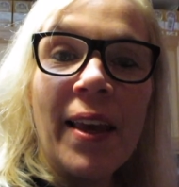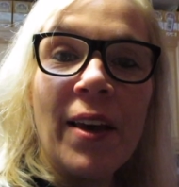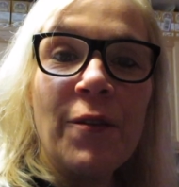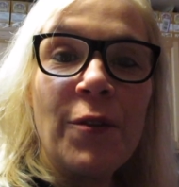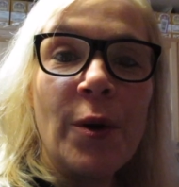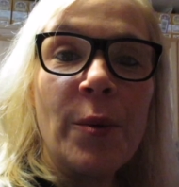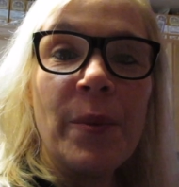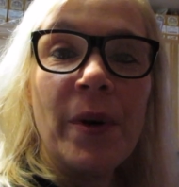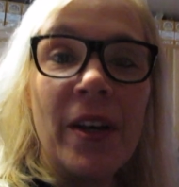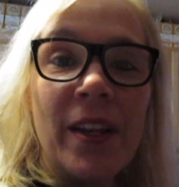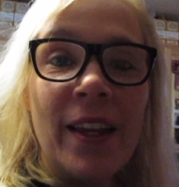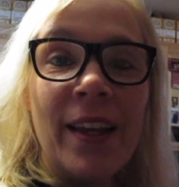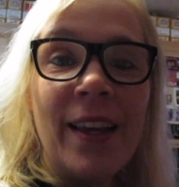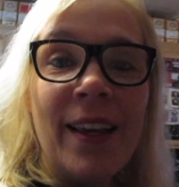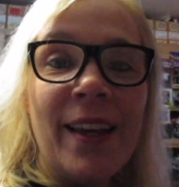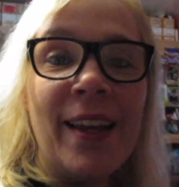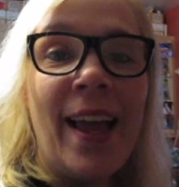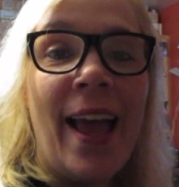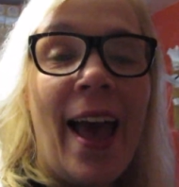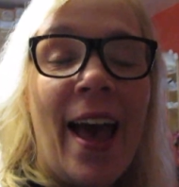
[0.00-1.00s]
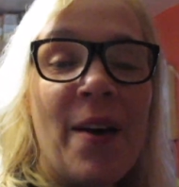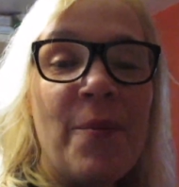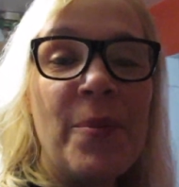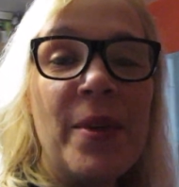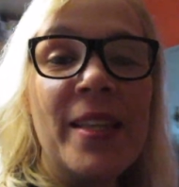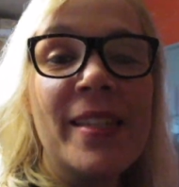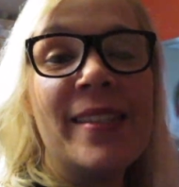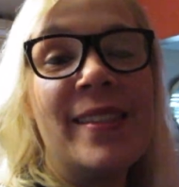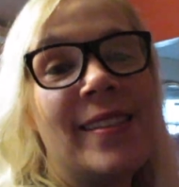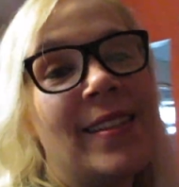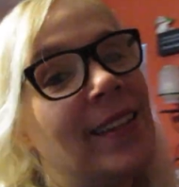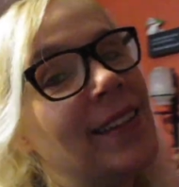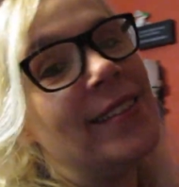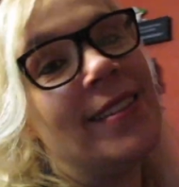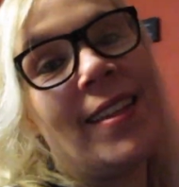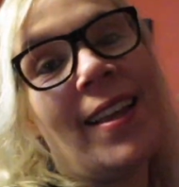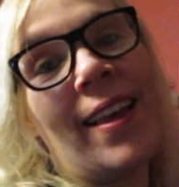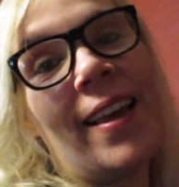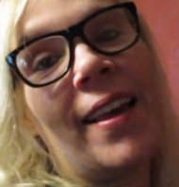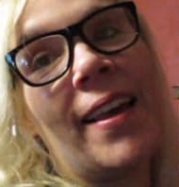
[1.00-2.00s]
everybody. Happy
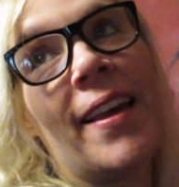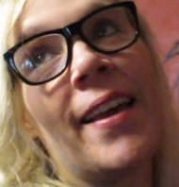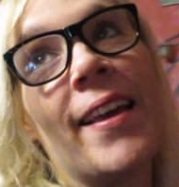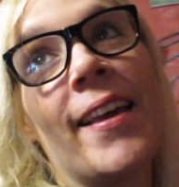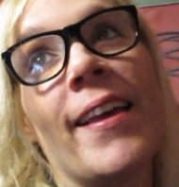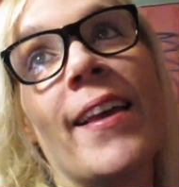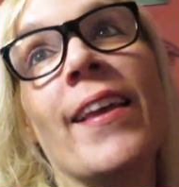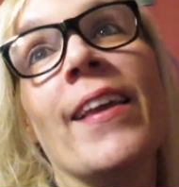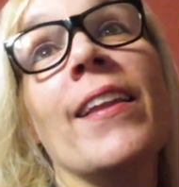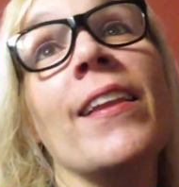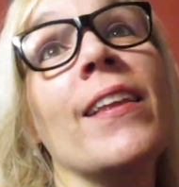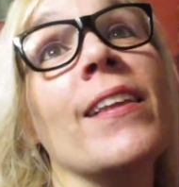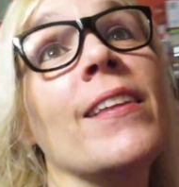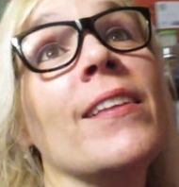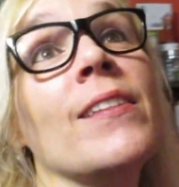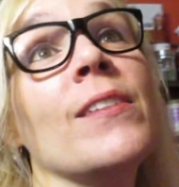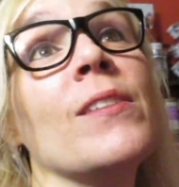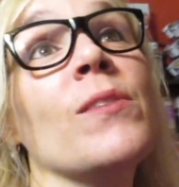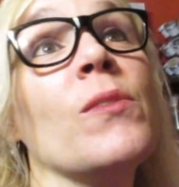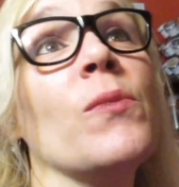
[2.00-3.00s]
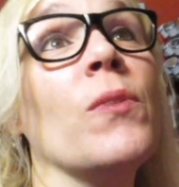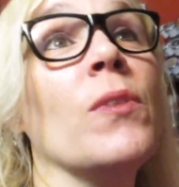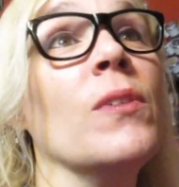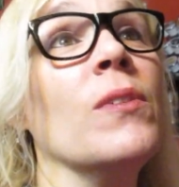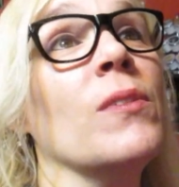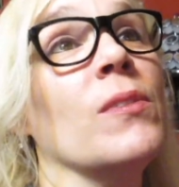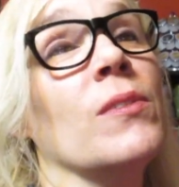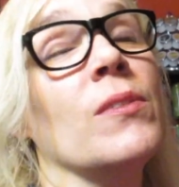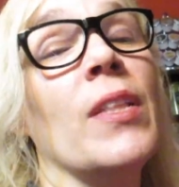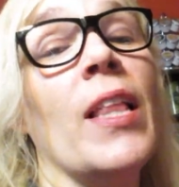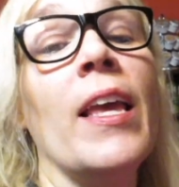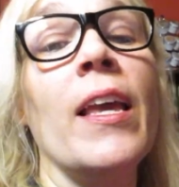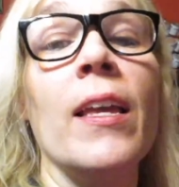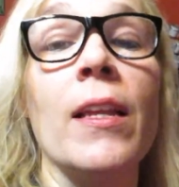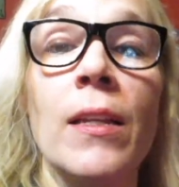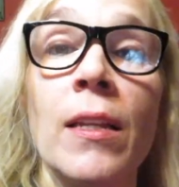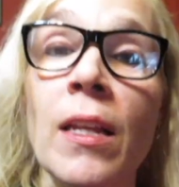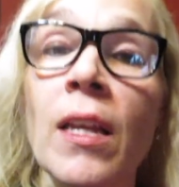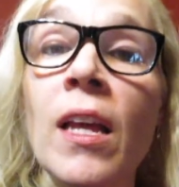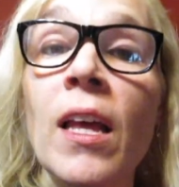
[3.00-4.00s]
Sunday. It is, late.